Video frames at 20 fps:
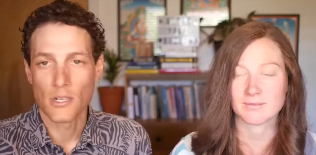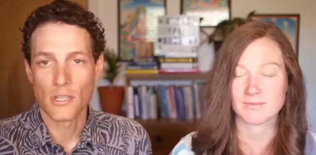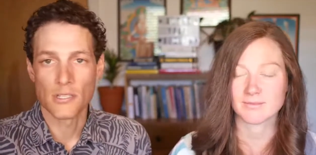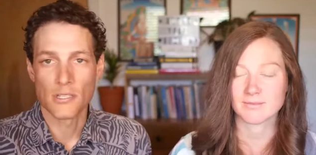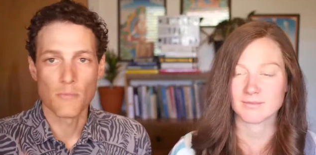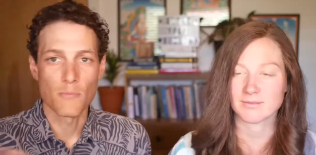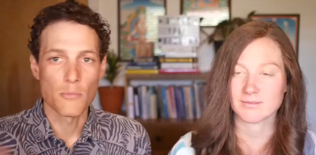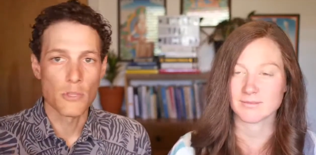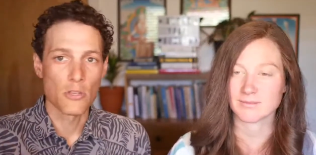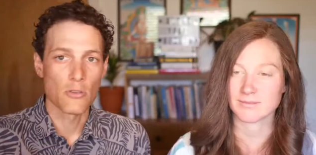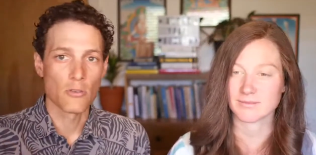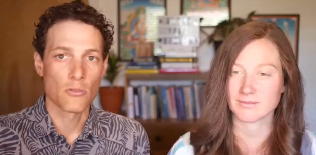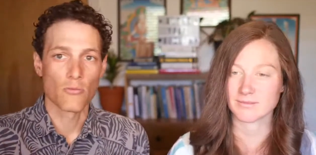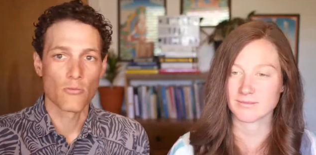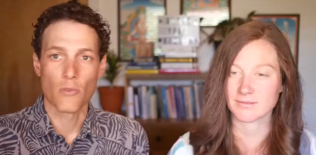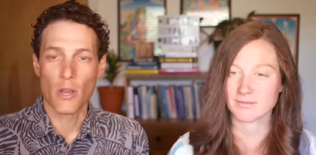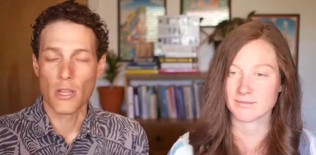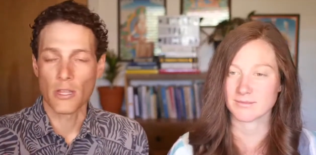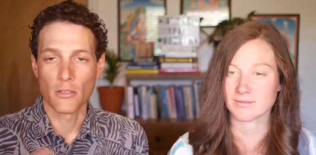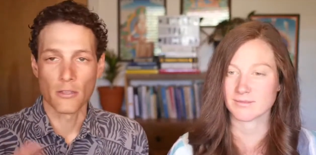Speaker 1: immune
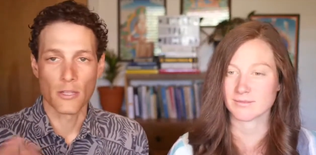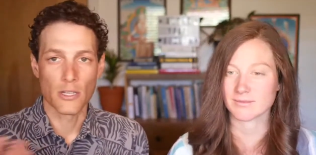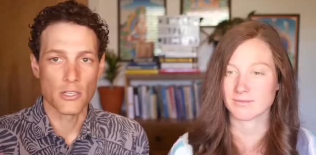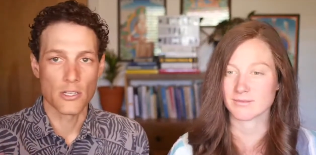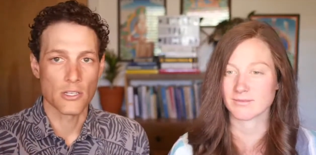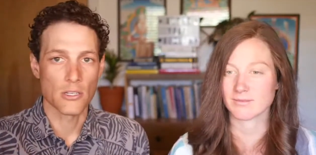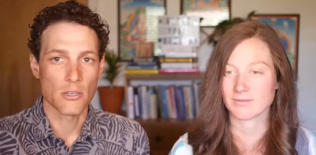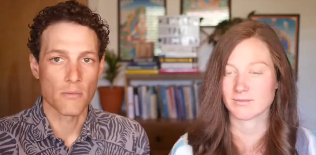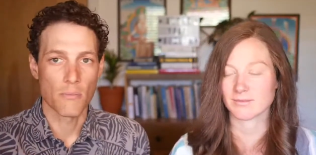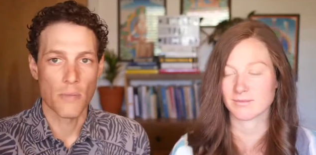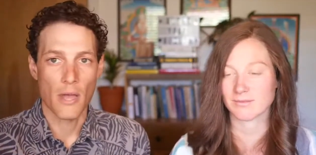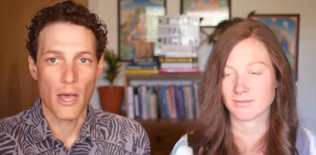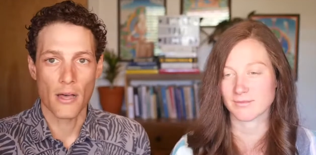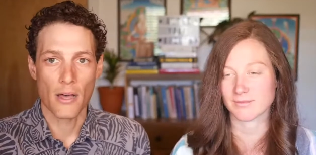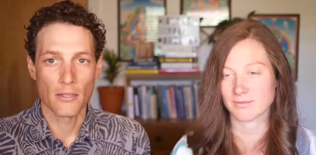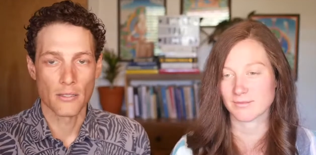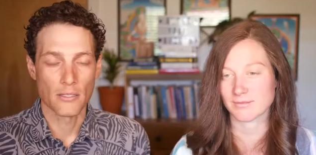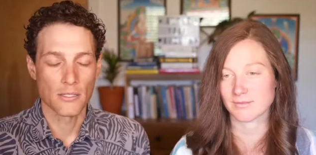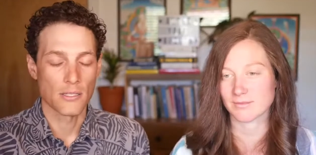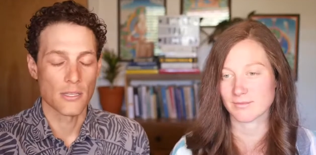regulation,
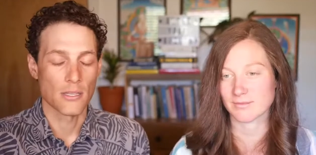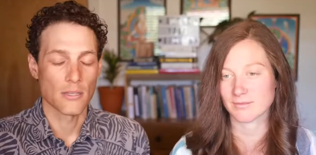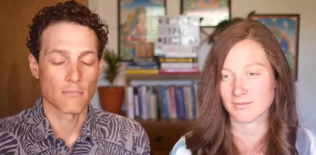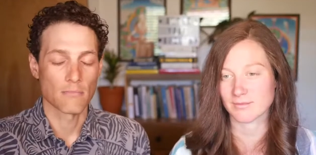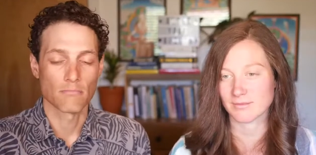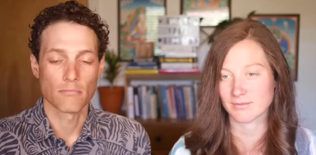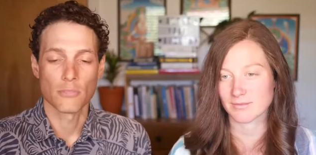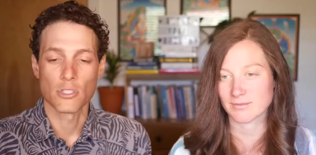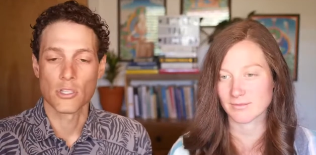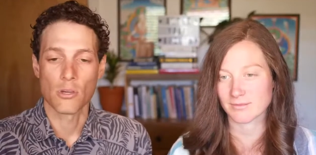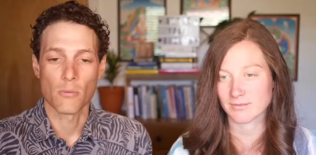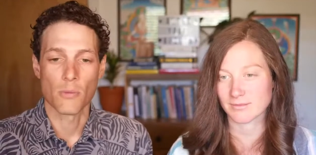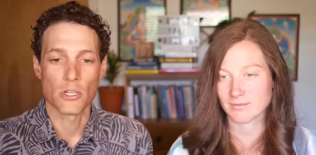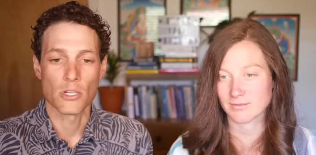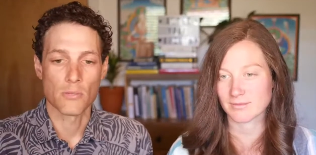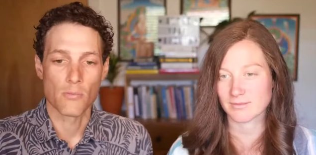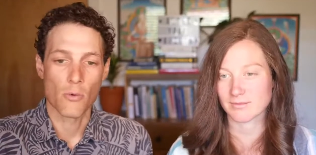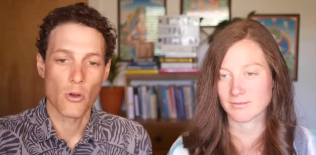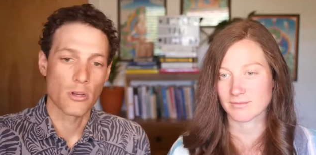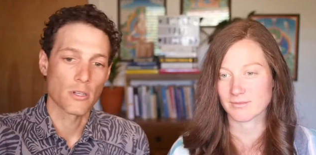balance, and so much
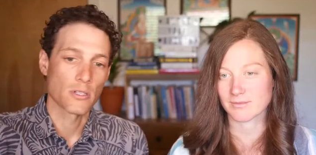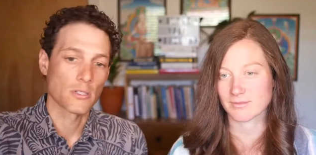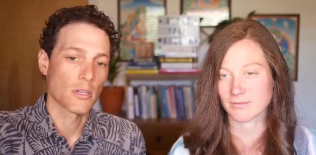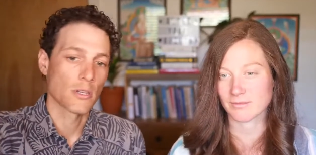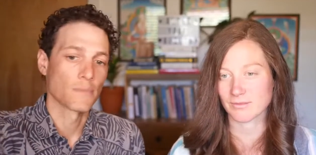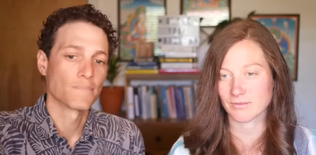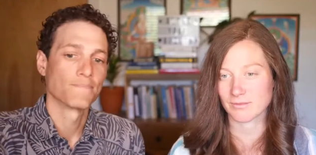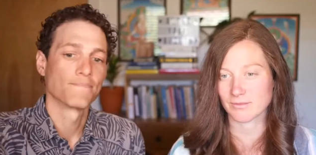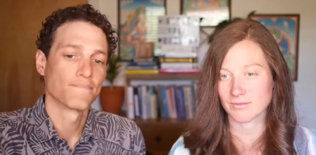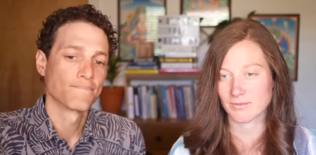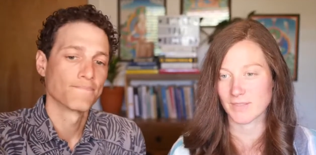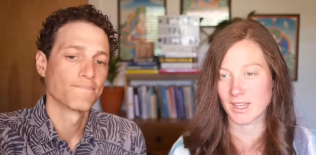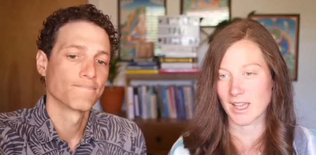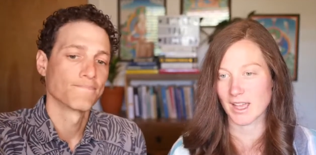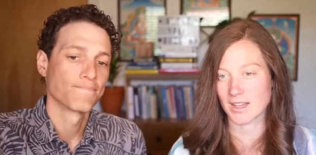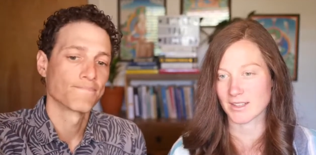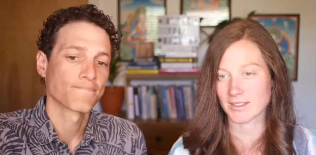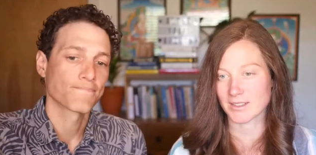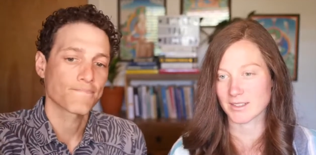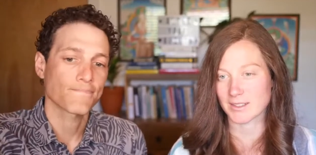more. So,
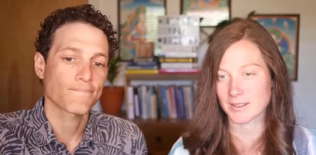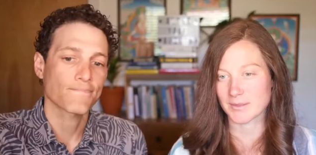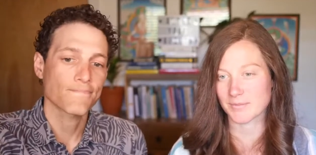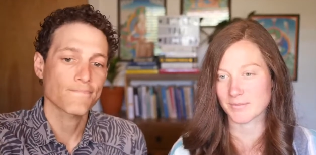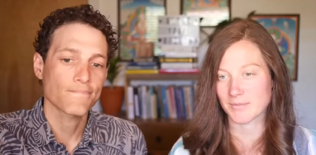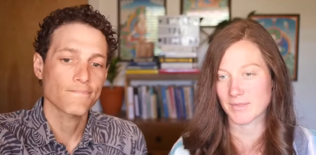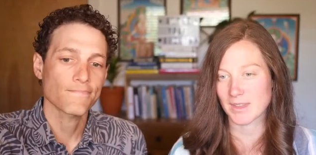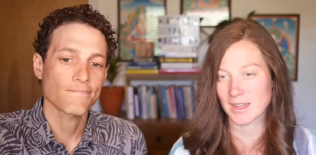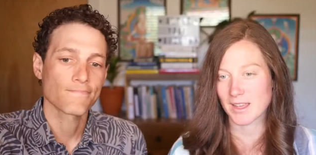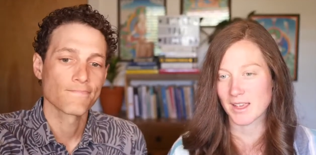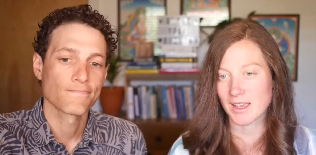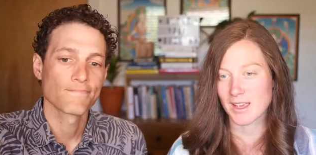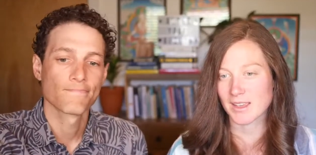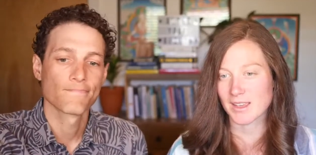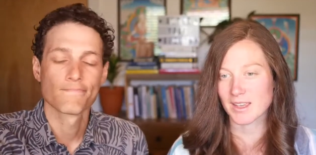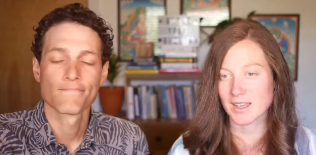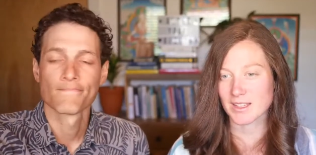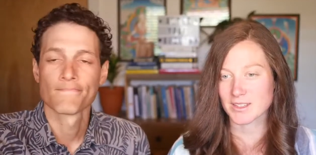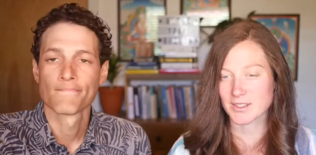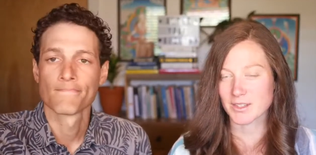
Speaker 2: yes.
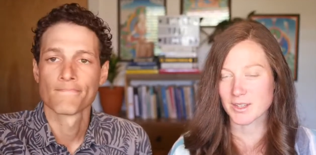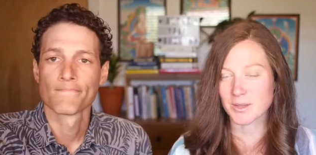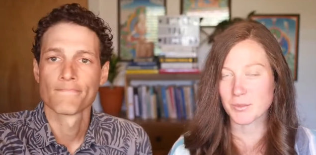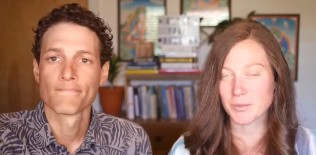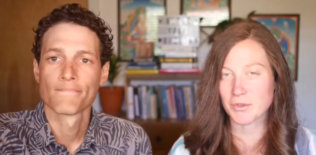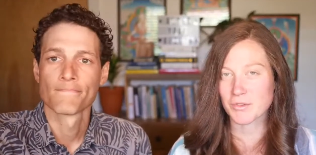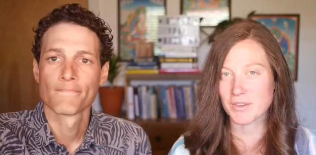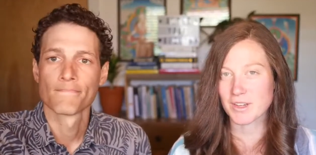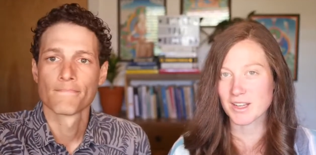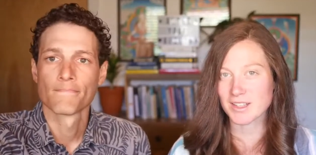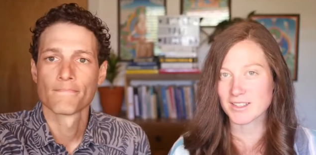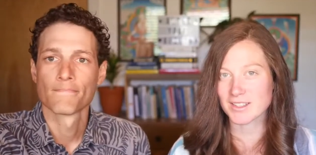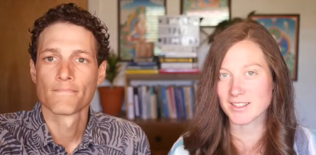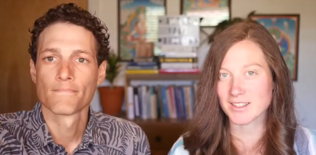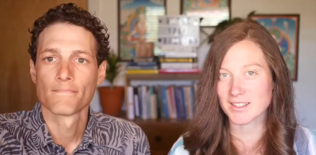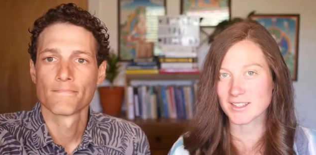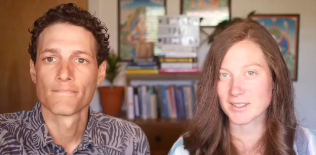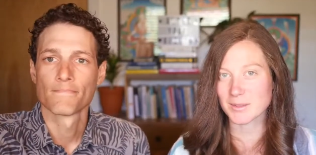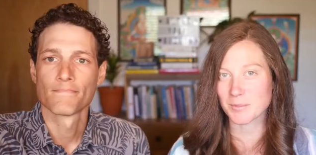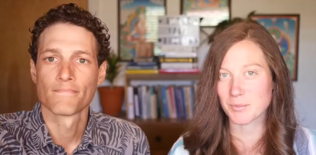Yeah, so then moving on to
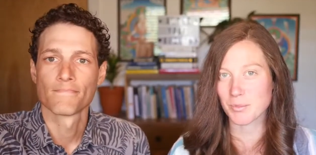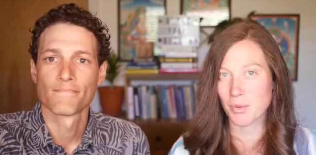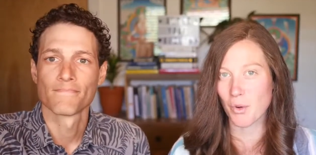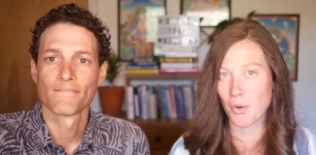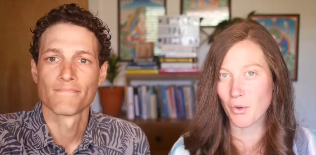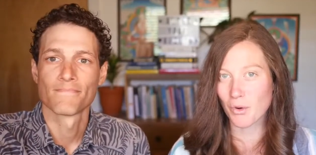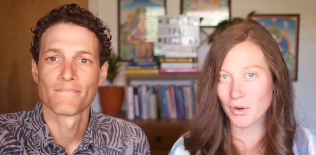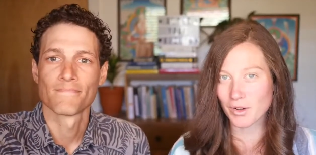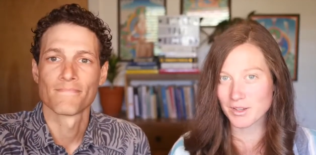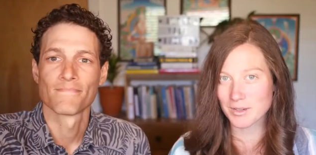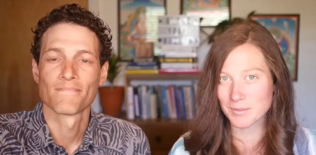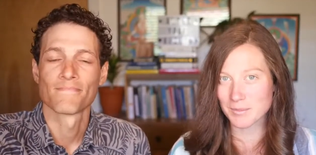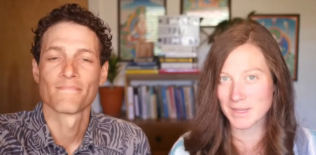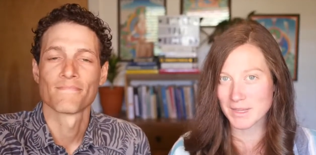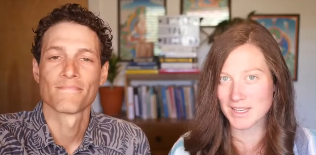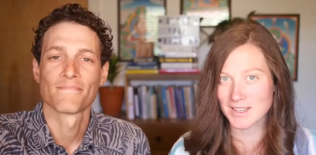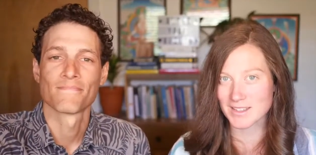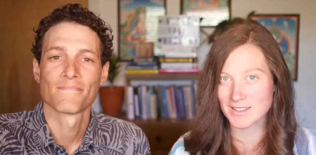this important piece